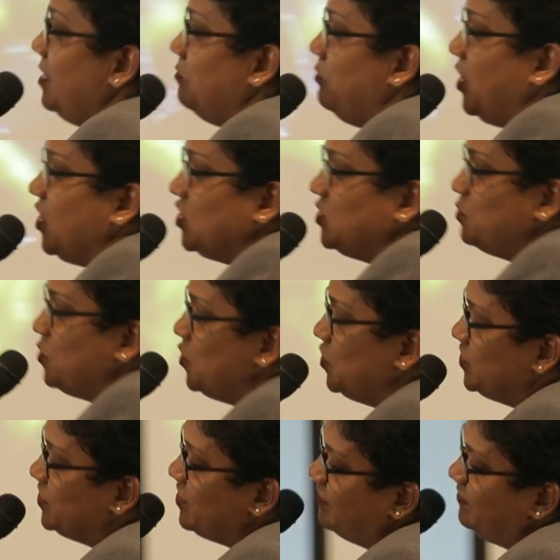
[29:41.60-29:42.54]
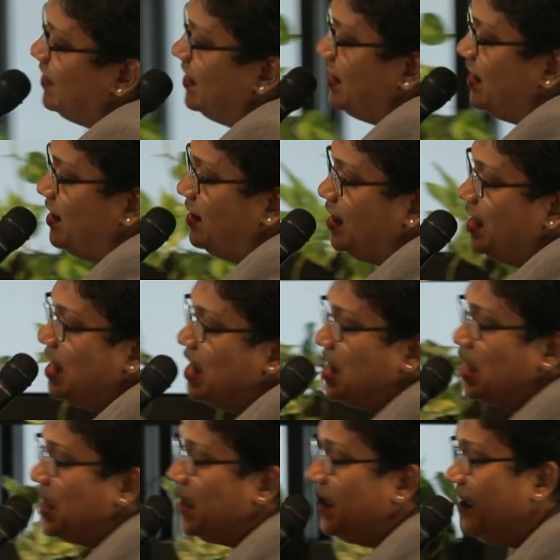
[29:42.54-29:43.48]
Because most of the
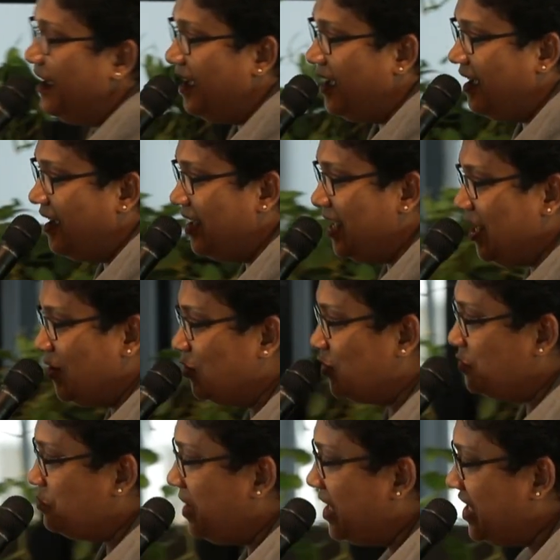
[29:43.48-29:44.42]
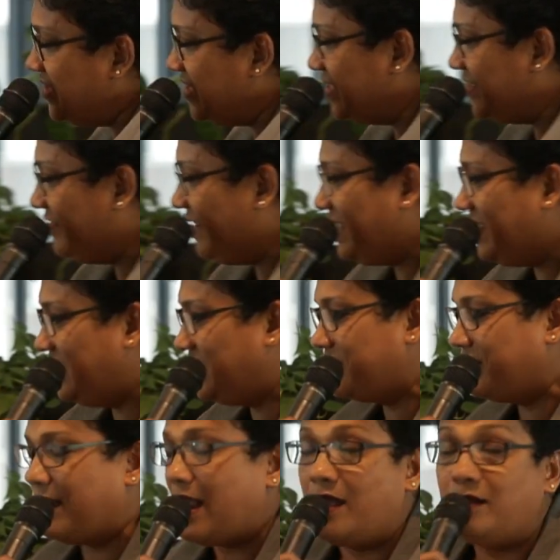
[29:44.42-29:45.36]
new species we
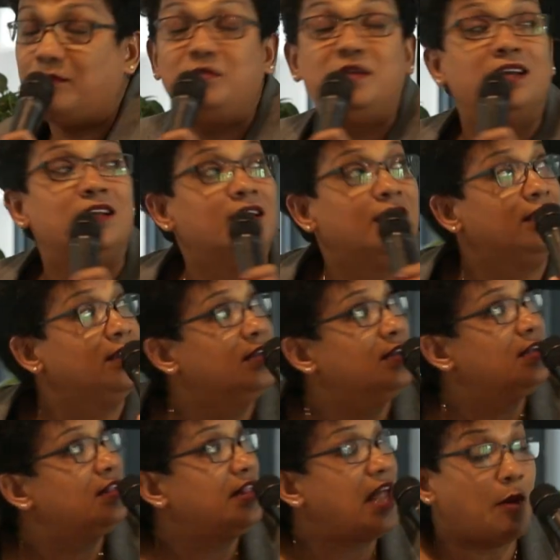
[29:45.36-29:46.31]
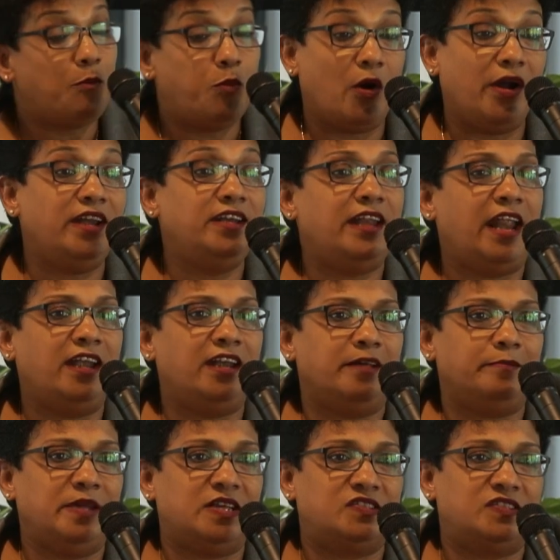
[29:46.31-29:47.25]
described, they are point
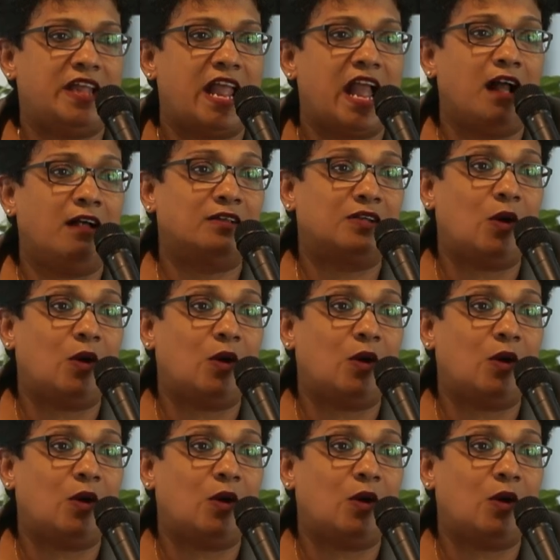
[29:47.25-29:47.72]
endemics. They are